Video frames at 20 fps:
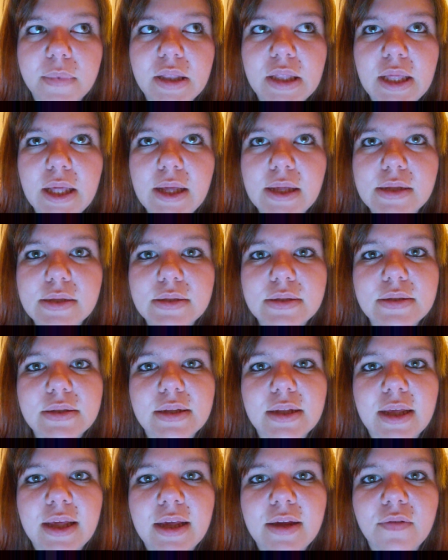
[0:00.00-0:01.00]
Please
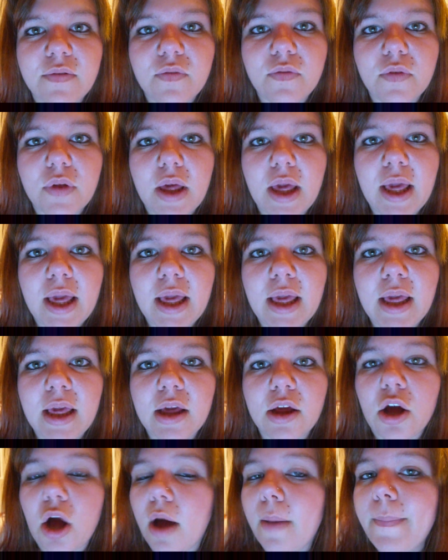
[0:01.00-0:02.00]
leave
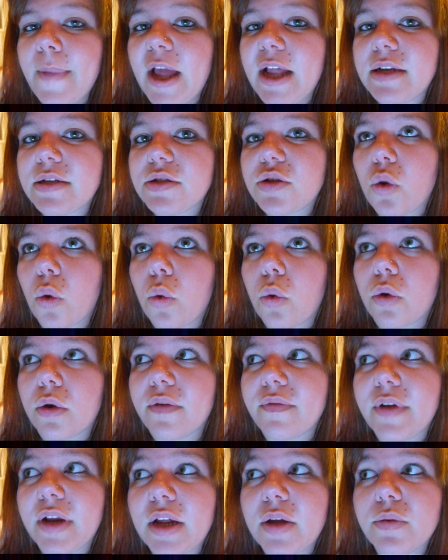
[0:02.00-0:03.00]
a comment
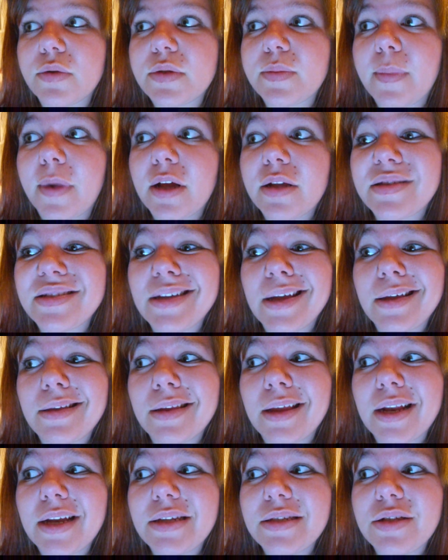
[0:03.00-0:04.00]
or video response and
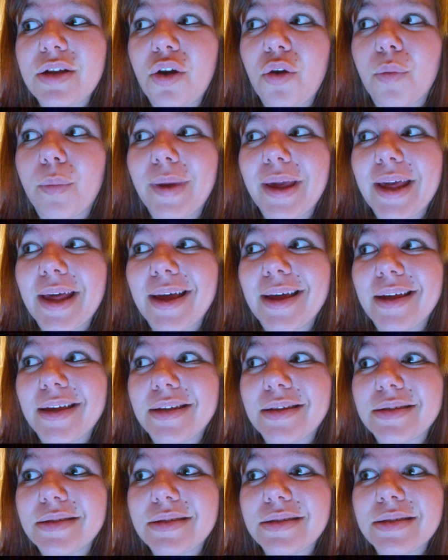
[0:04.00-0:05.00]
let us know
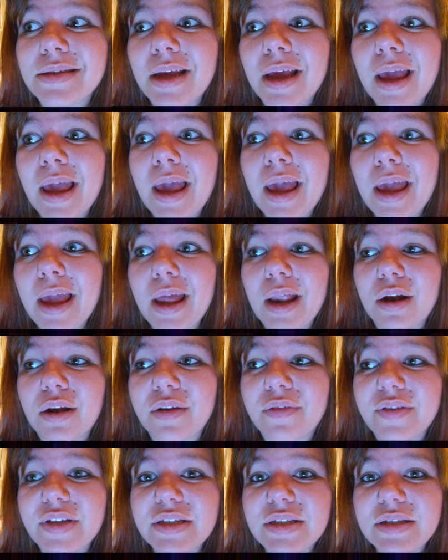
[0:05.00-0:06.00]
because it'll
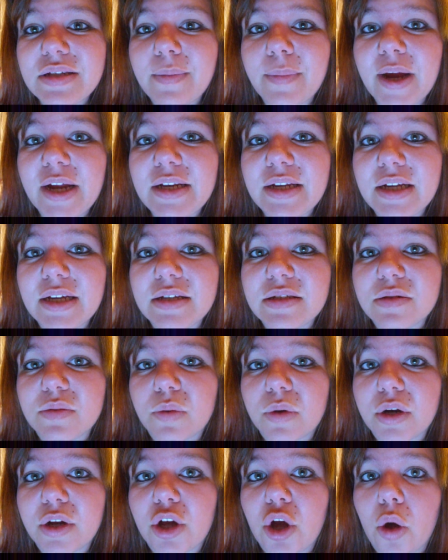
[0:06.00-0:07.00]
give us some ideas
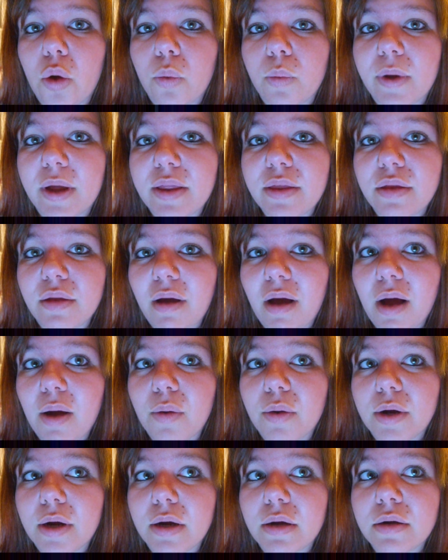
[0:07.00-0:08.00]
where to go with
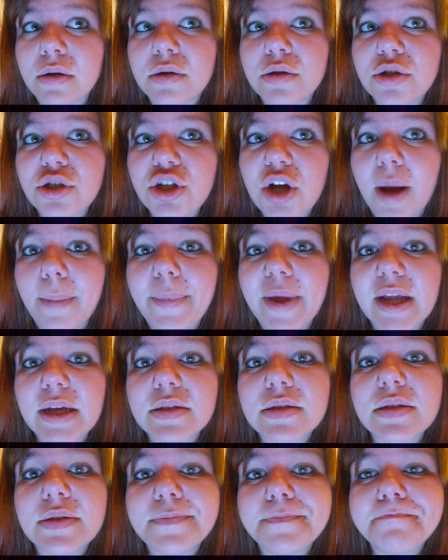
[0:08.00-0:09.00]
our
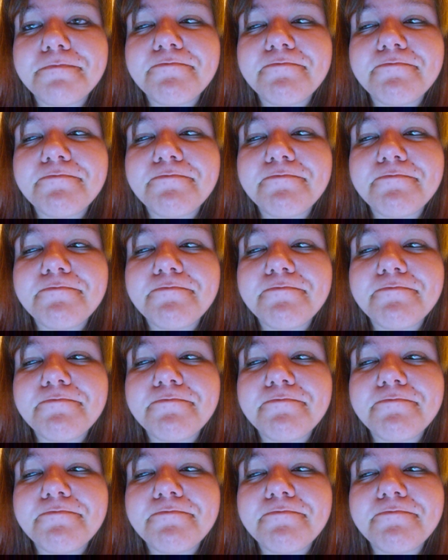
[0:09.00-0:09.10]
topics.